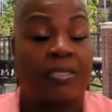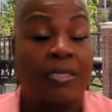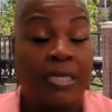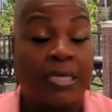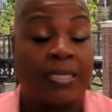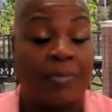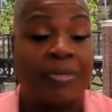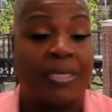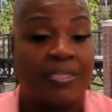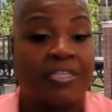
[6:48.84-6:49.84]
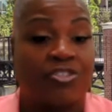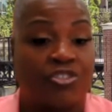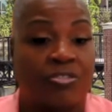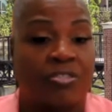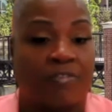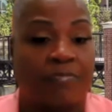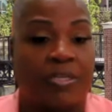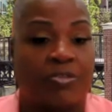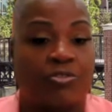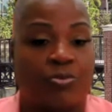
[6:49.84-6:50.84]
economic conditions of
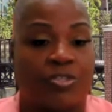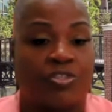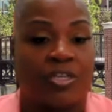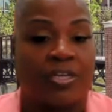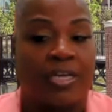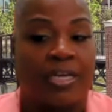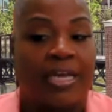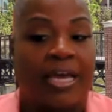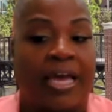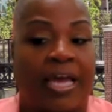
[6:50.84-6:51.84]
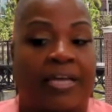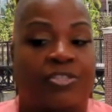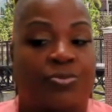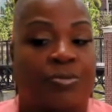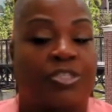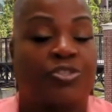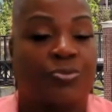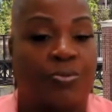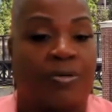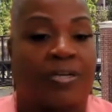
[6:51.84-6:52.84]
Middle Georgia, and to
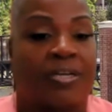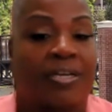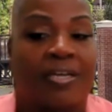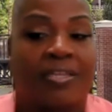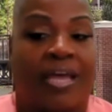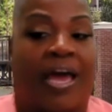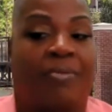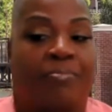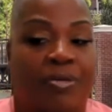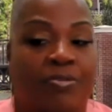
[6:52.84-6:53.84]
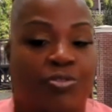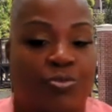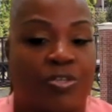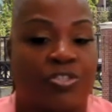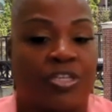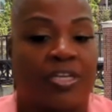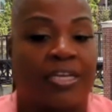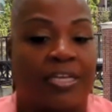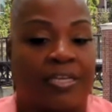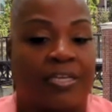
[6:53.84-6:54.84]
ensure that Middle Georgia
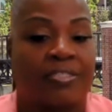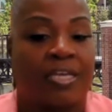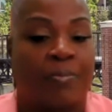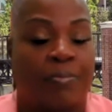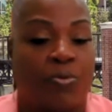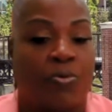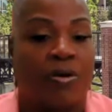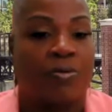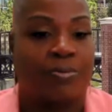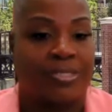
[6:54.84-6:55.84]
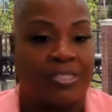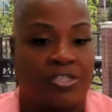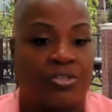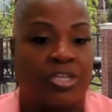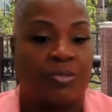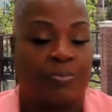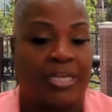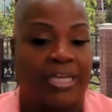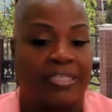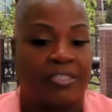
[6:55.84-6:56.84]
is a more resilient
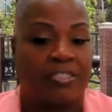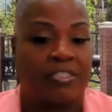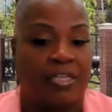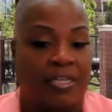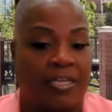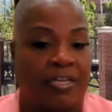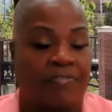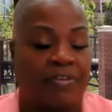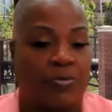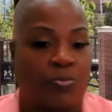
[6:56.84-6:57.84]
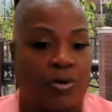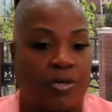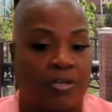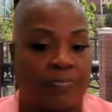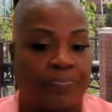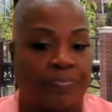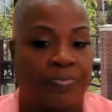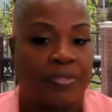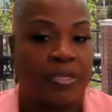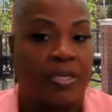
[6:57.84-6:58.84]
place to live and work.
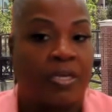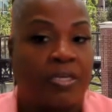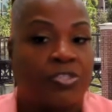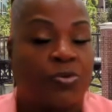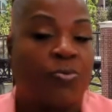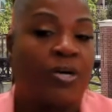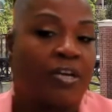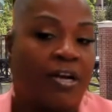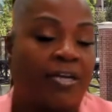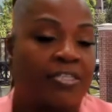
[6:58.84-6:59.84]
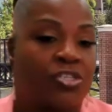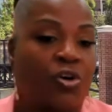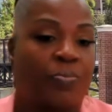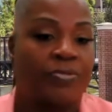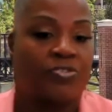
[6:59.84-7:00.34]
So what are our scope of